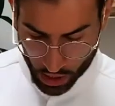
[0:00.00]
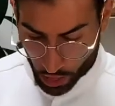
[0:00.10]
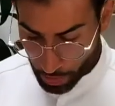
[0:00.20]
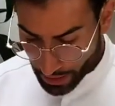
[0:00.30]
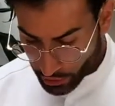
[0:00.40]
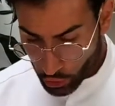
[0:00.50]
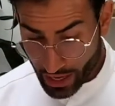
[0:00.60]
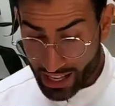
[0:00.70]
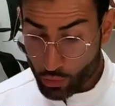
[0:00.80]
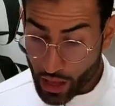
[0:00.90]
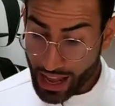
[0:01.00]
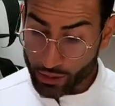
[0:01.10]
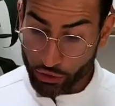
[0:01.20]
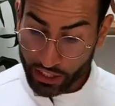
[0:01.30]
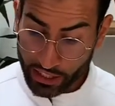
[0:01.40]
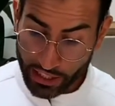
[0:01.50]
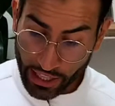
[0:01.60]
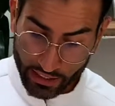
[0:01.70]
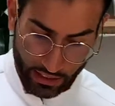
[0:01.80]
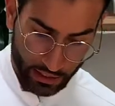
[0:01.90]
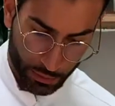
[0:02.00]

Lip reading: Patreon, as well as a TDS